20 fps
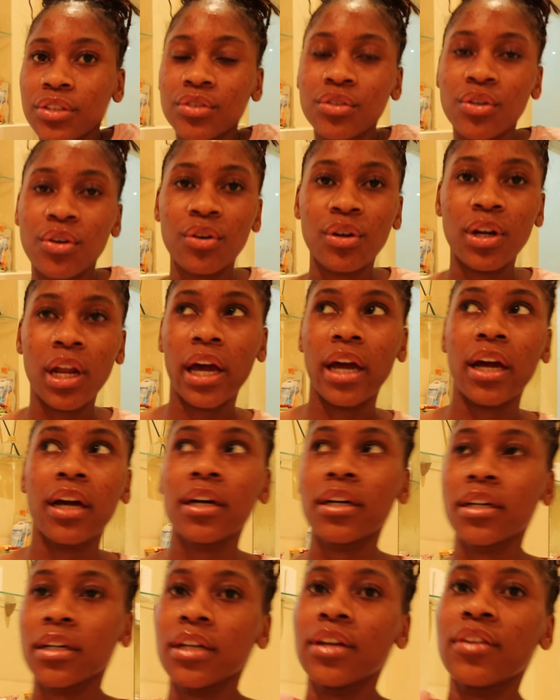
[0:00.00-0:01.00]
So, like,
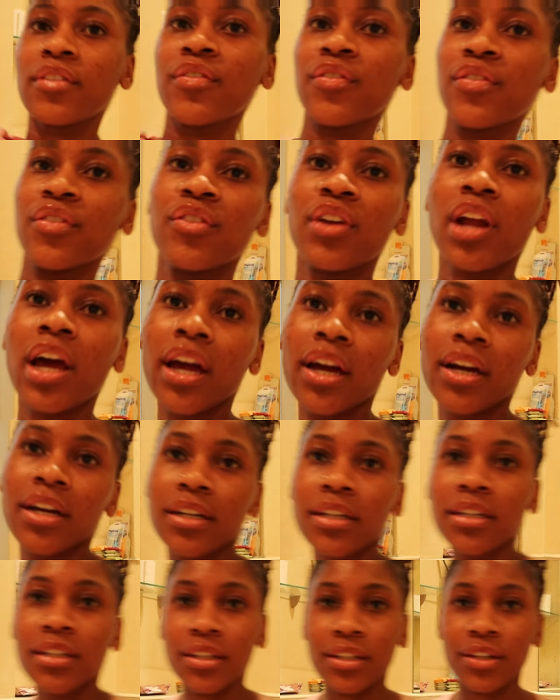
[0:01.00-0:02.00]
if, like,
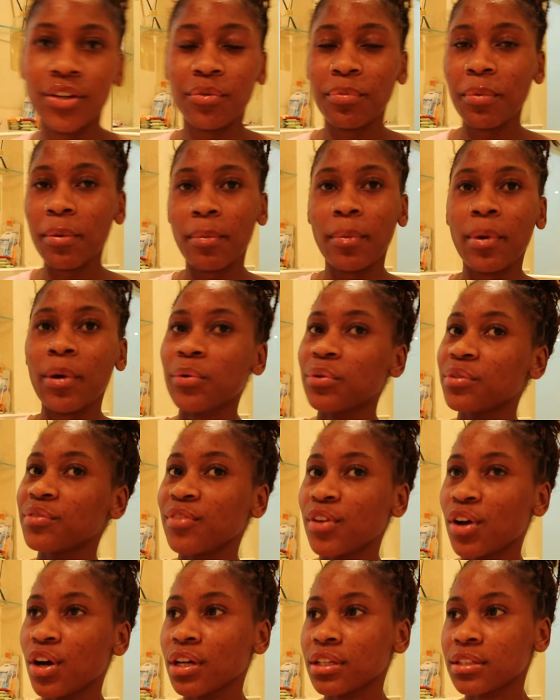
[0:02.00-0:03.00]
you remember my old
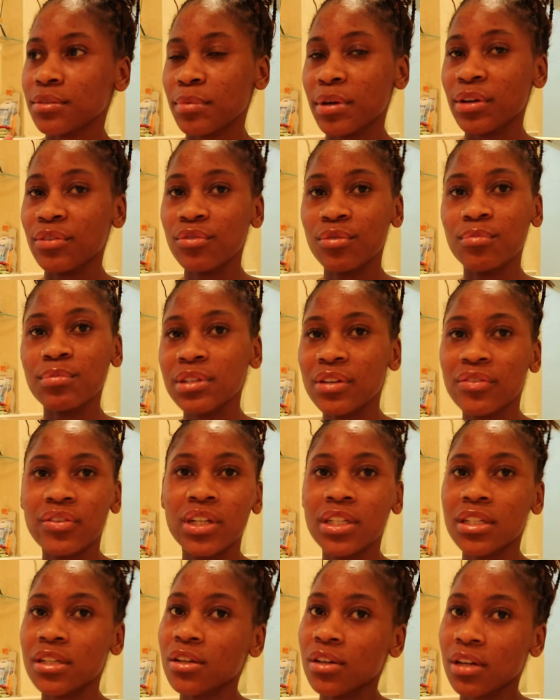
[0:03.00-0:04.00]
vlogs, my room
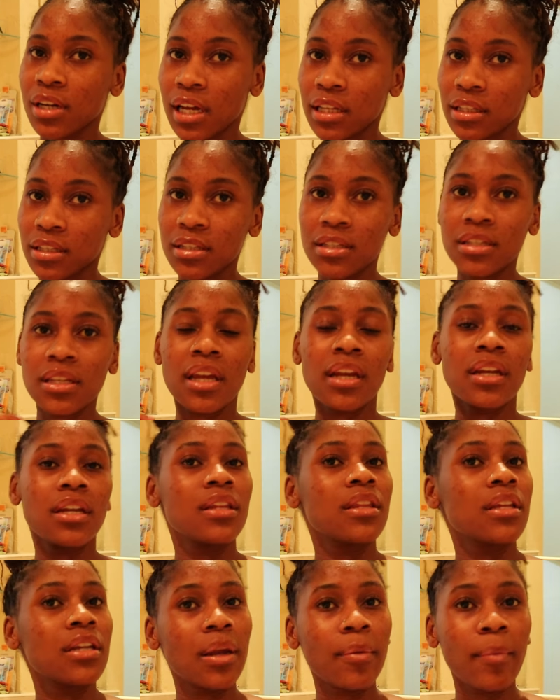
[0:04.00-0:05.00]
definitely didn't look like this, and
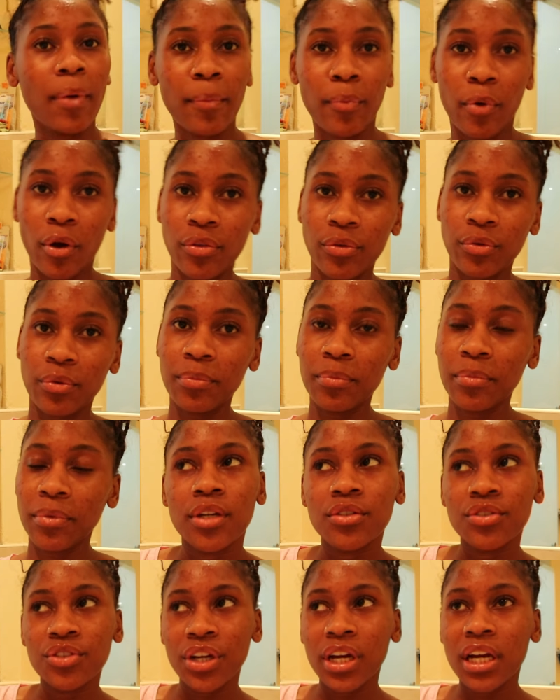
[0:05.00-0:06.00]
neither did my bathroom.
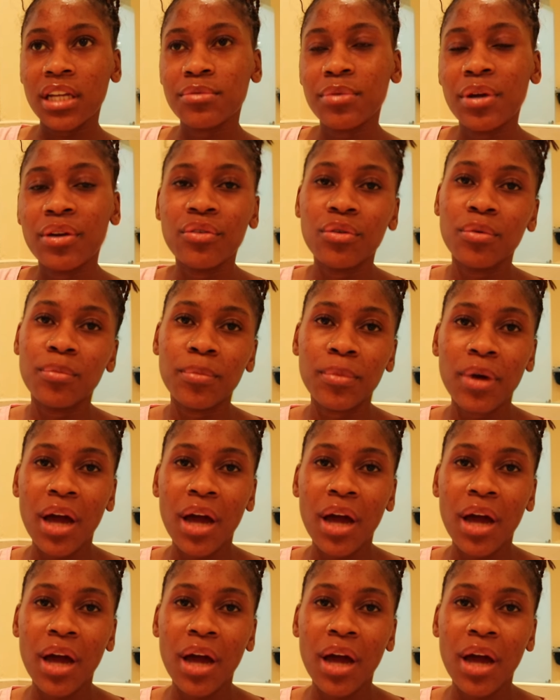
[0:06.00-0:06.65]
I'll show you guys my room.